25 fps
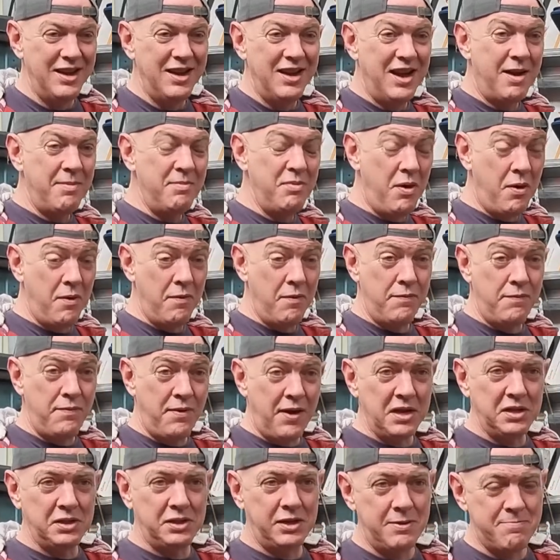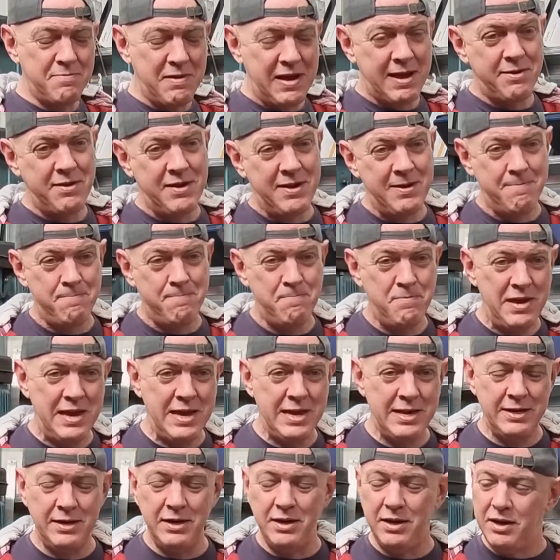I'm not fussed about it
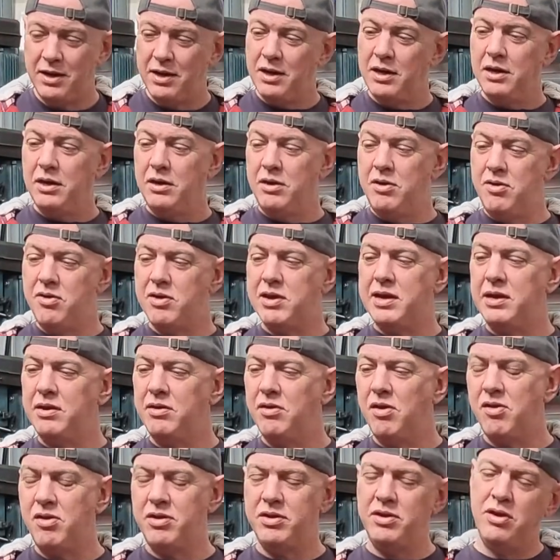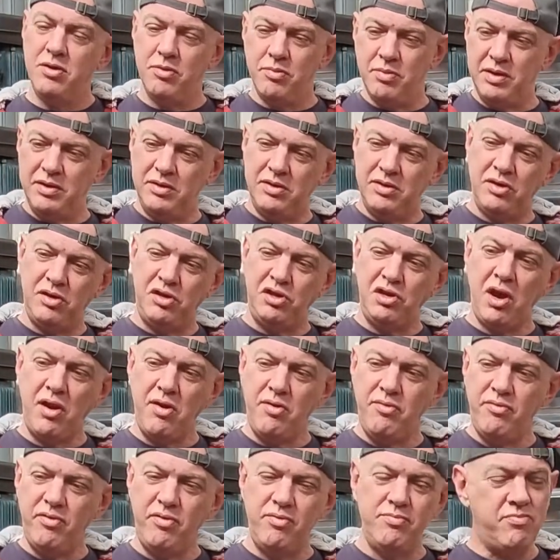looking like new. It's a
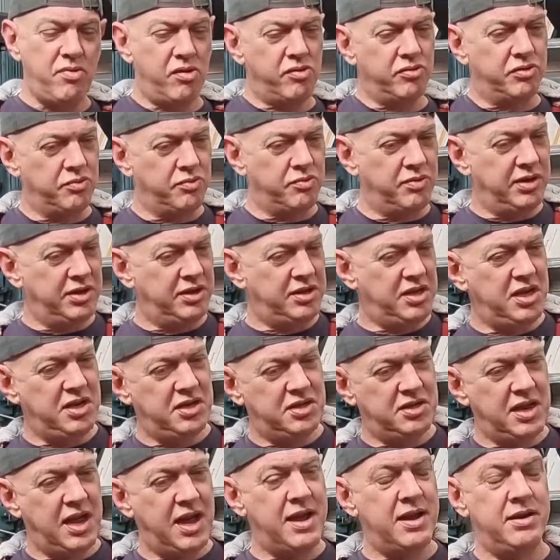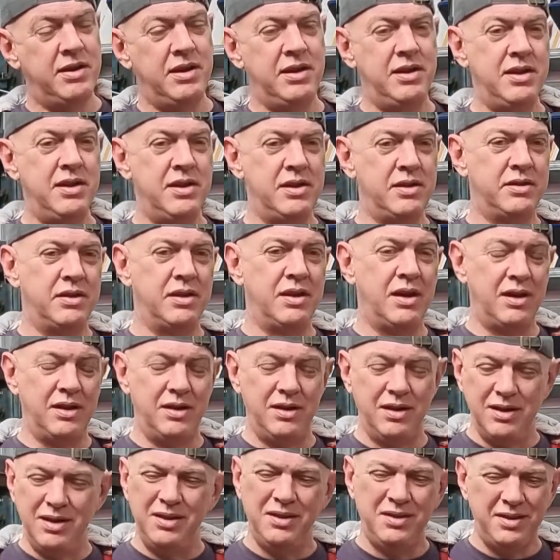showroom model. It's this, that and the other.
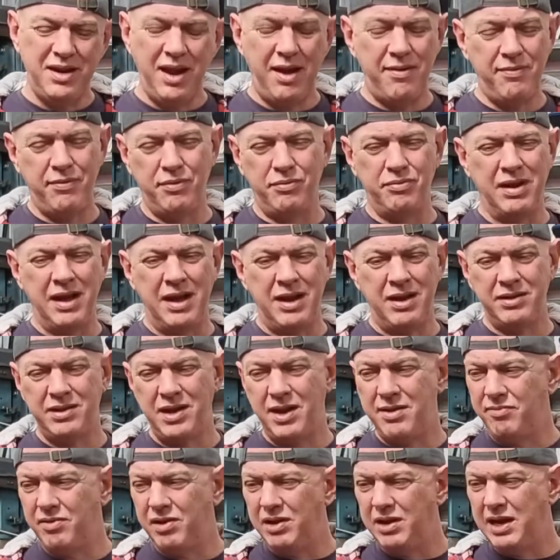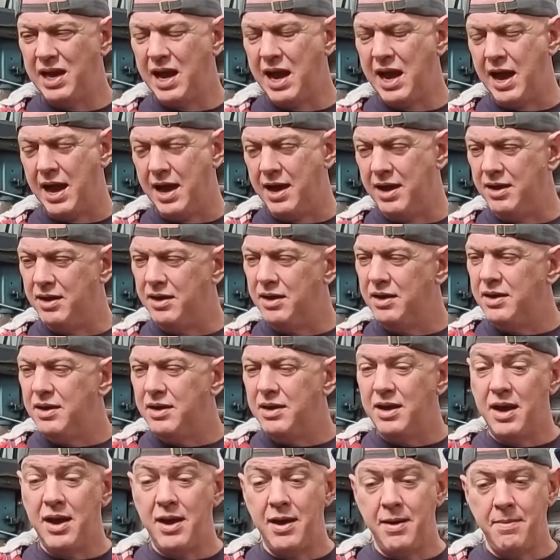Stuff all that, I don't really care.
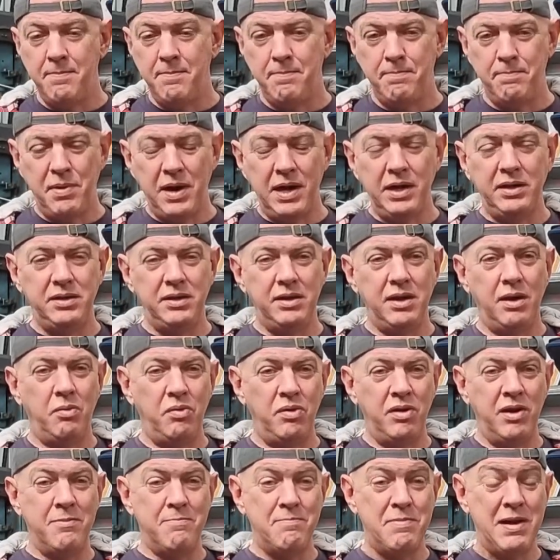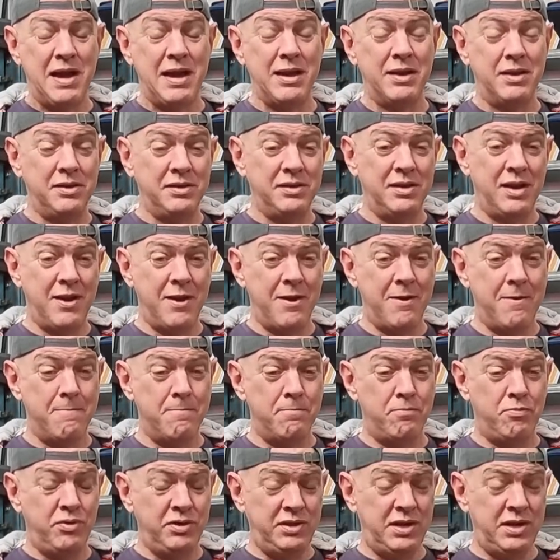Basically, I want it back as a
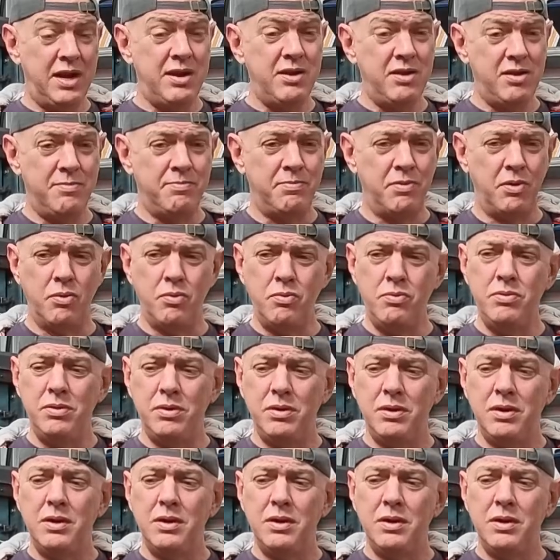presentable,